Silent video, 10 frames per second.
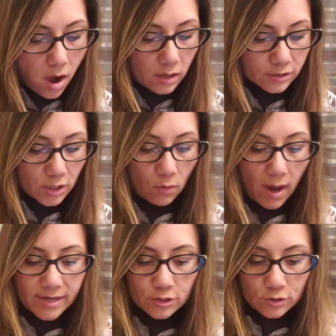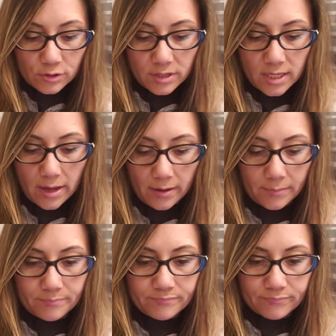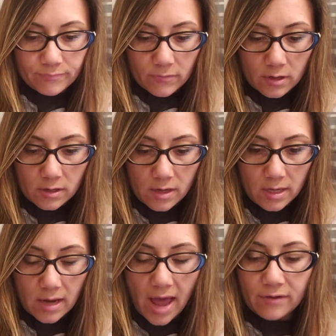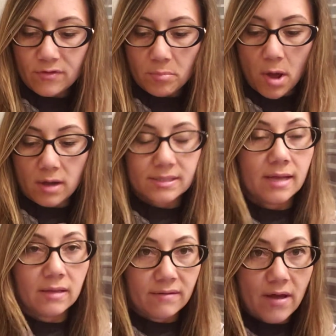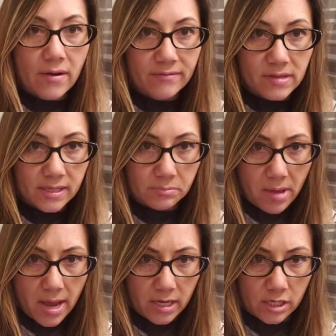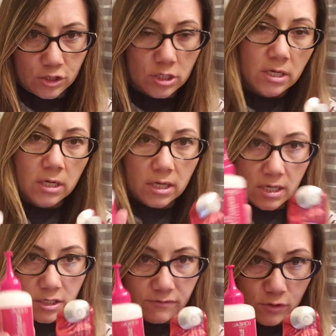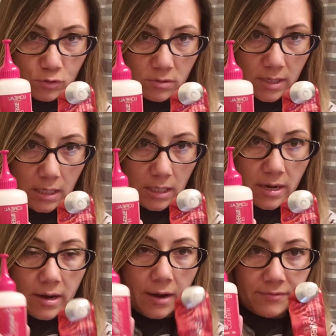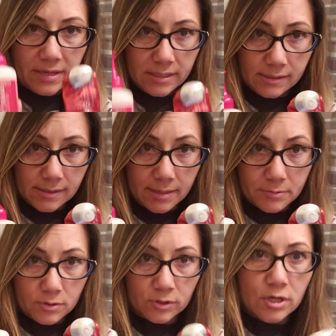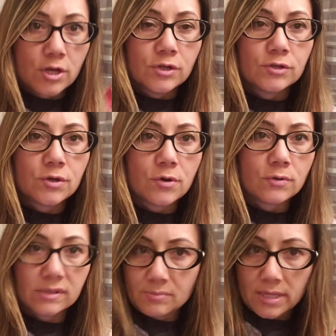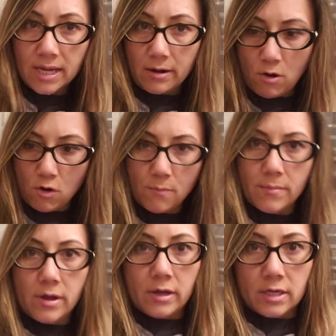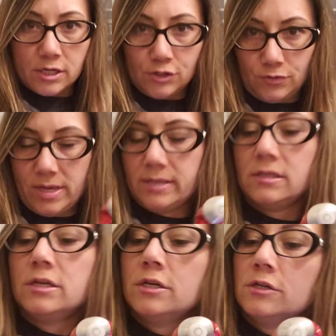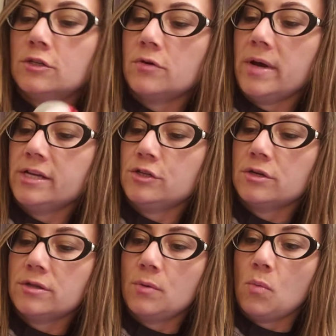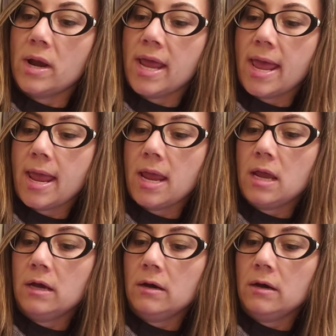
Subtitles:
So I took the, out of the box. I love how everything is packaged individually. Everything is labeled. So somebody at home can do this. So I took the 1A